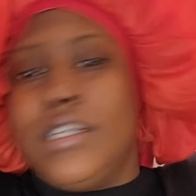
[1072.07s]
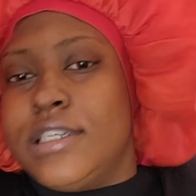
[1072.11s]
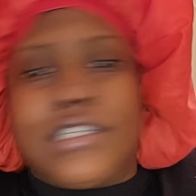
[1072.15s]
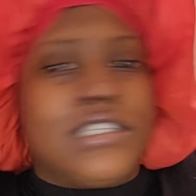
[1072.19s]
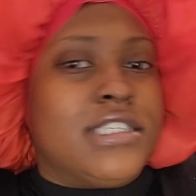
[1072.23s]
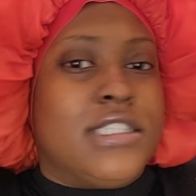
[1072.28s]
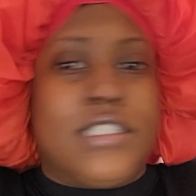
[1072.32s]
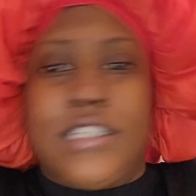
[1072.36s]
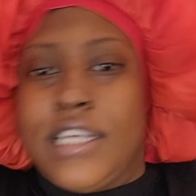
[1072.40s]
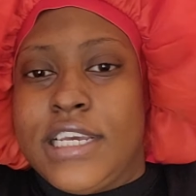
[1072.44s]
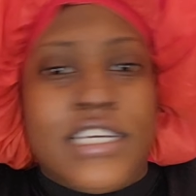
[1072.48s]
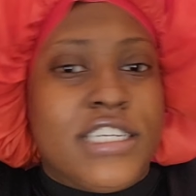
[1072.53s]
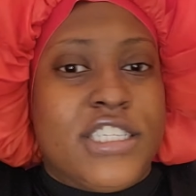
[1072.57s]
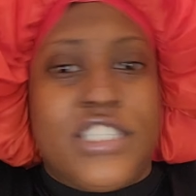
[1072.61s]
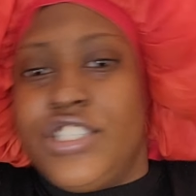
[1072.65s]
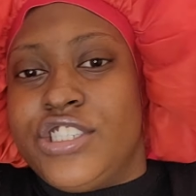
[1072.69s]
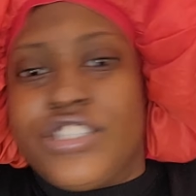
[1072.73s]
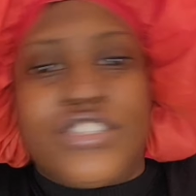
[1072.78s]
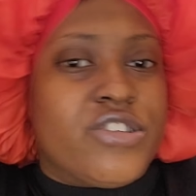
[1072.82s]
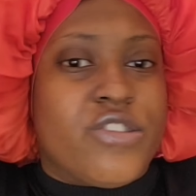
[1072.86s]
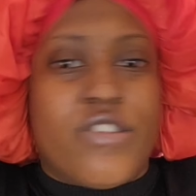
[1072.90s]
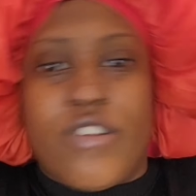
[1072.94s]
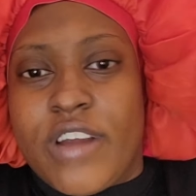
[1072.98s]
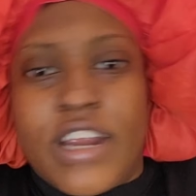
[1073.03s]
it to stay
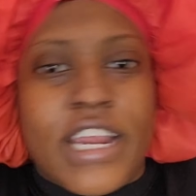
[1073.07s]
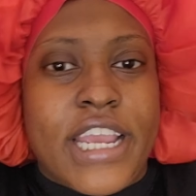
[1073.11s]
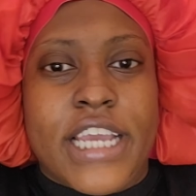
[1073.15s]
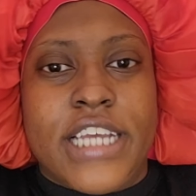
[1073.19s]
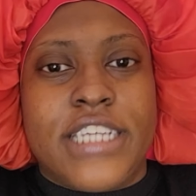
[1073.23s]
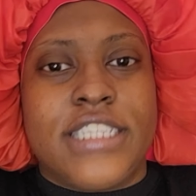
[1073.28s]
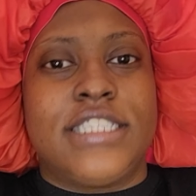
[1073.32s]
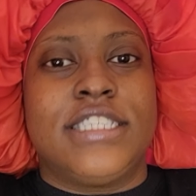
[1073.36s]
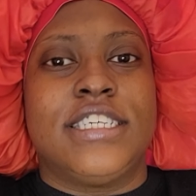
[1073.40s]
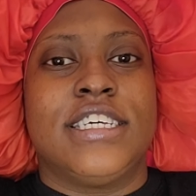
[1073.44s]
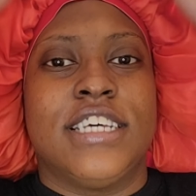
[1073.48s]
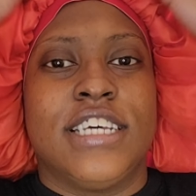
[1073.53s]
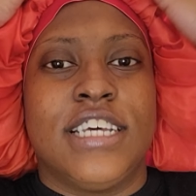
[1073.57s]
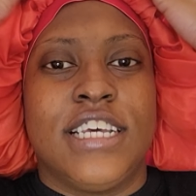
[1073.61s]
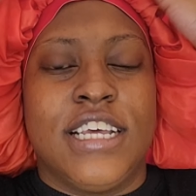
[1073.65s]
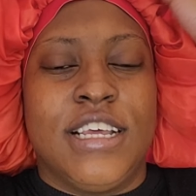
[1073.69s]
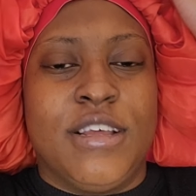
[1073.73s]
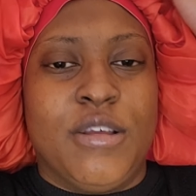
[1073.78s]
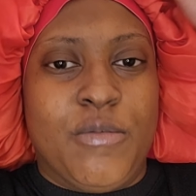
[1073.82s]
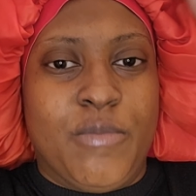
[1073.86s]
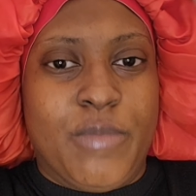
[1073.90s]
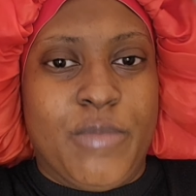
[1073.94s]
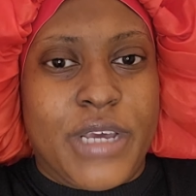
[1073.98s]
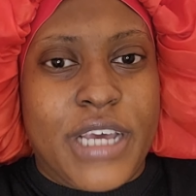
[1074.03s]
straight
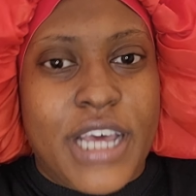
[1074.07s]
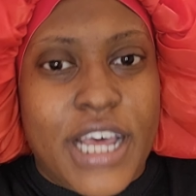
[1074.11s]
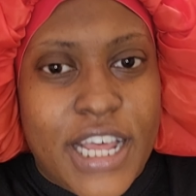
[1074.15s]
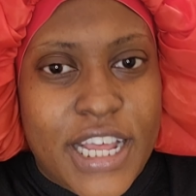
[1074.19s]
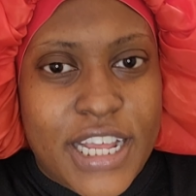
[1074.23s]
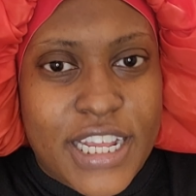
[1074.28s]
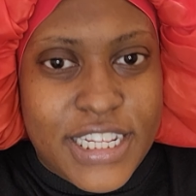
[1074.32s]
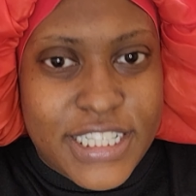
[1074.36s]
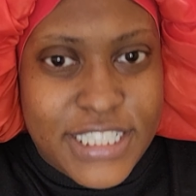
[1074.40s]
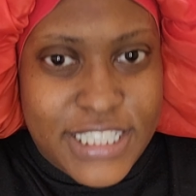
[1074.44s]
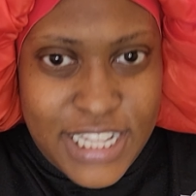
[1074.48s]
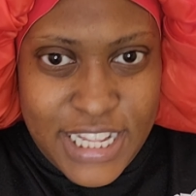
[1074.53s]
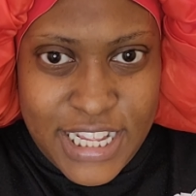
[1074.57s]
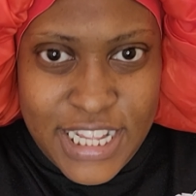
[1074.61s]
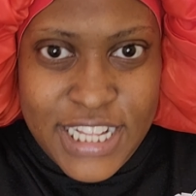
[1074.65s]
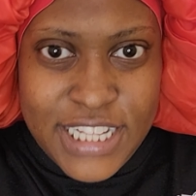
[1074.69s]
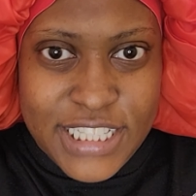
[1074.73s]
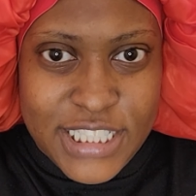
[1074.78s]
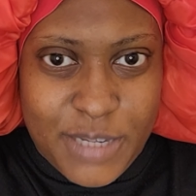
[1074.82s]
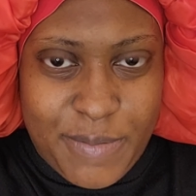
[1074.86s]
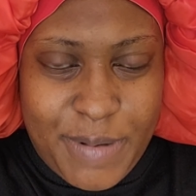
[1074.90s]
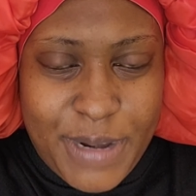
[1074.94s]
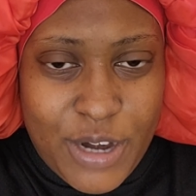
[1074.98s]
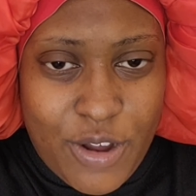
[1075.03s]
because
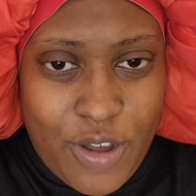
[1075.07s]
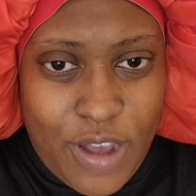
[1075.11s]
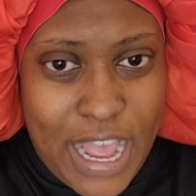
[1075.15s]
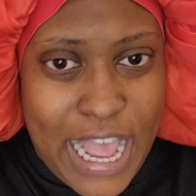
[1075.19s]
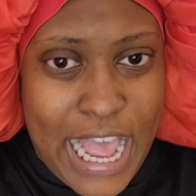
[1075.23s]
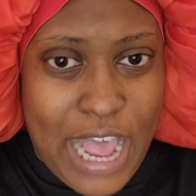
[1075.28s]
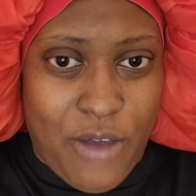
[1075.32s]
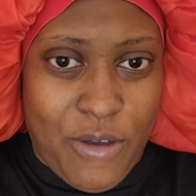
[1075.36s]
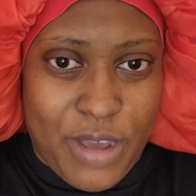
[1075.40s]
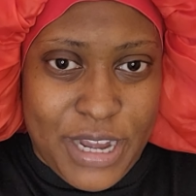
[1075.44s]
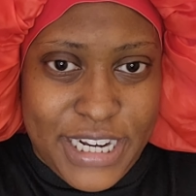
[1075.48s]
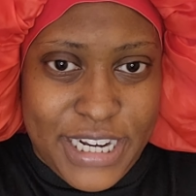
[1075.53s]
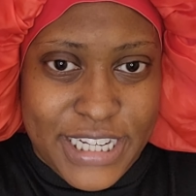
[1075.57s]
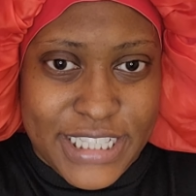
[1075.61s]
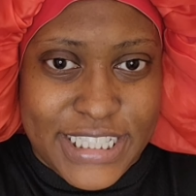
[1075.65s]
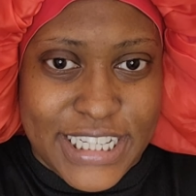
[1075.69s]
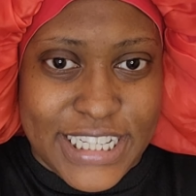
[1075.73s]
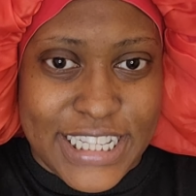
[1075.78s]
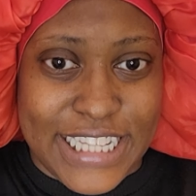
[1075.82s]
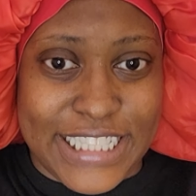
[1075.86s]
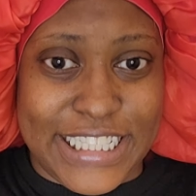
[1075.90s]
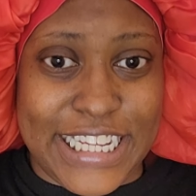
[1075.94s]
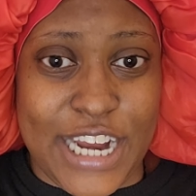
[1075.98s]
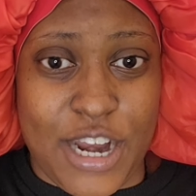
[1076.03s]
depending on how it is
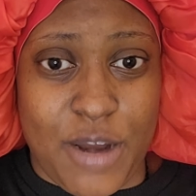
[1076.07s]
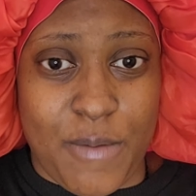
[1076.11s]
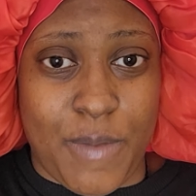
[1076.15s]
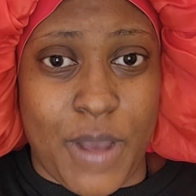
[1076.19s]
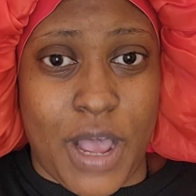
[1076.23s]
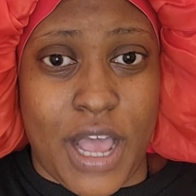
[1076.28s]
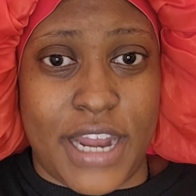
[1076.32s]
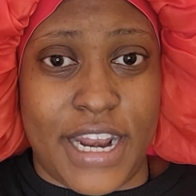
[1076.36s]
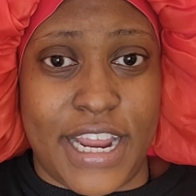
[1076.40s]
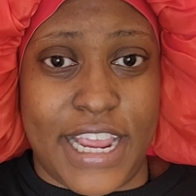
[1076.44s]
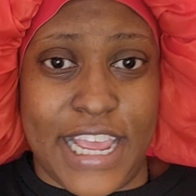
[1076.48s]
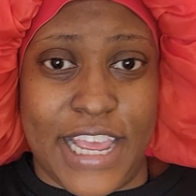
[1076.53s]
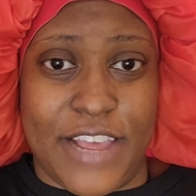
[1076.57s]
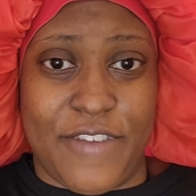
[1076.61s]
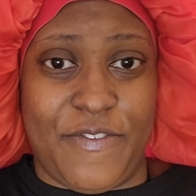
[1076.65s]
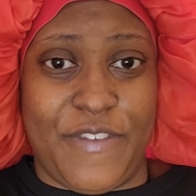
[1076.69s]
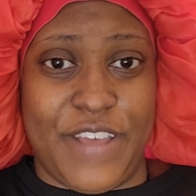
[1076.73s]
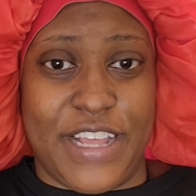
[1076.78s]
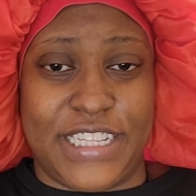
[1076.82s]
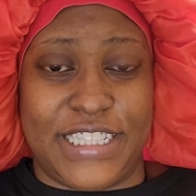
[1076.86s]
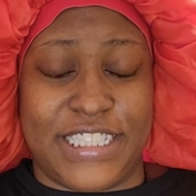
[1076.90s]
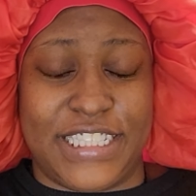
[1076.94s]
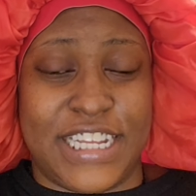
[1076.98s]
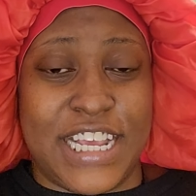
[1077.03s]
in this hair bonnet, if
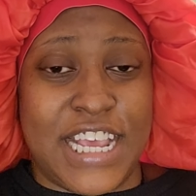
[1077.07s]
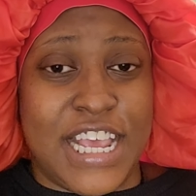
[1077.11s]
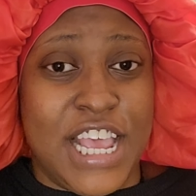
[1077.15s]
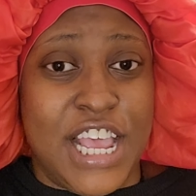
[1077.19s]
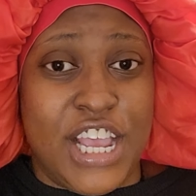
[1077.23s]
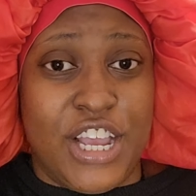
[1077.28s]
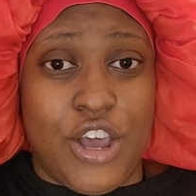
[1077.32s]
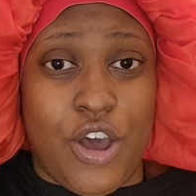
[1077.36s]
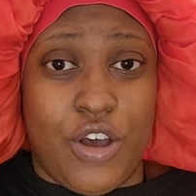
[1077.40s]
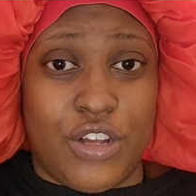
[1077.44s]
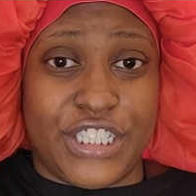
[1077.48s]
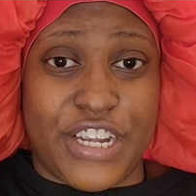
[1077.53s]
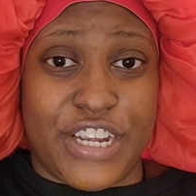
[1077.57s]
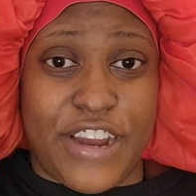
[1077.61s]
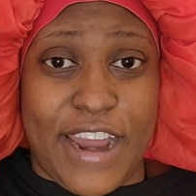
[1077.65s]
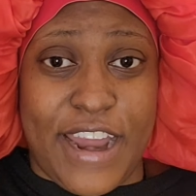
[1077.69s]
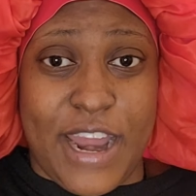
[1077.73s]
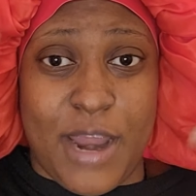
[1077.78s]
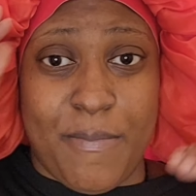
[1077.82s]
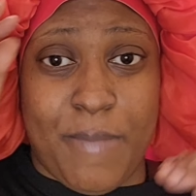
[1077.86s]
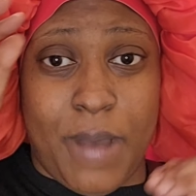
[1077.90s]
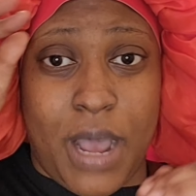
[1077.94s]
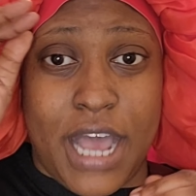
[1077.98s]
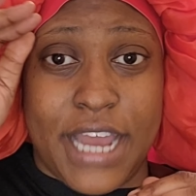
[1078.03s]
it goes in your
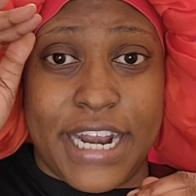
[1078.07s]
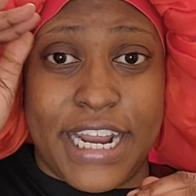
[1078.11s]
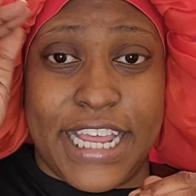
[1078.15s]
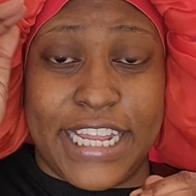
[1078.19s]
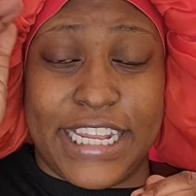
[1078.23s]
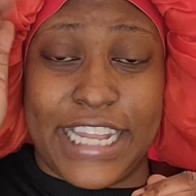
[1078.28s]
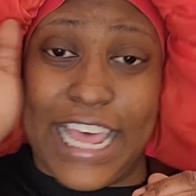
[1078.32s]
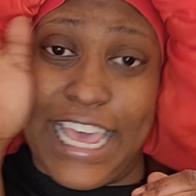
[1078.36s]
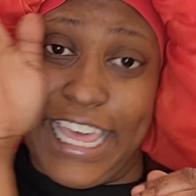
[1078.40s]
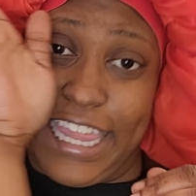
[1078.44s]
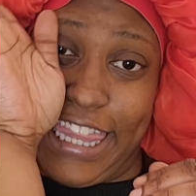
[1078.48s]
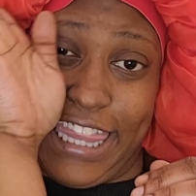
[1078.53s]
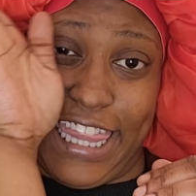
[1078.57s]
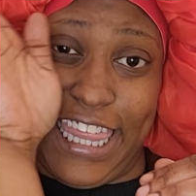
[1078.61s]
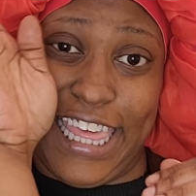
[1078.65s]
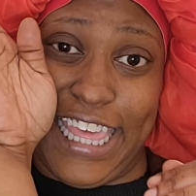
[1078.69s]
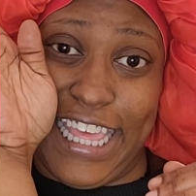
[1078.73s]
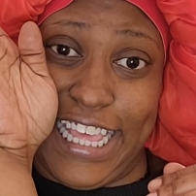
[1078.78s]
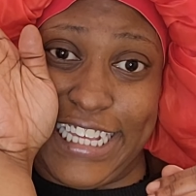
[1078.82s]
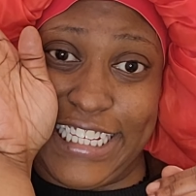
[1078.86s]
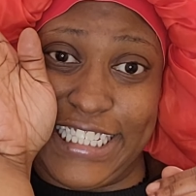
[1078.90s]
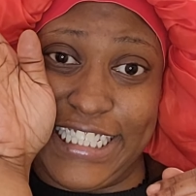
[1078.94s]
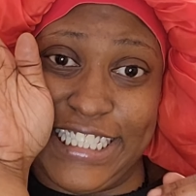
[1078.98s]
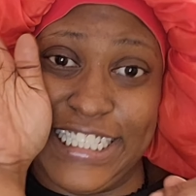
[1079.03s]
hair bonnet like
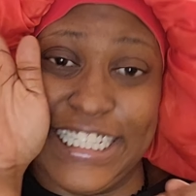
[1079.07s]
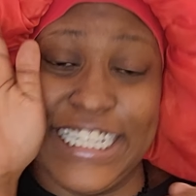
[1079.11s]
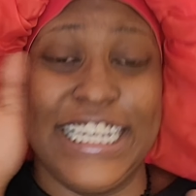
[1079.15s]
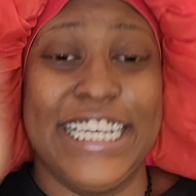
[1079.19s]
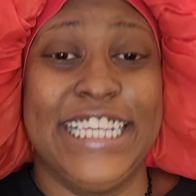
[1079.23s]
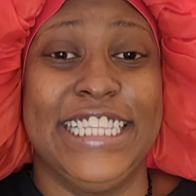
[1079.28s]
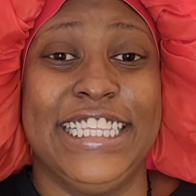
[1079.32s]
this,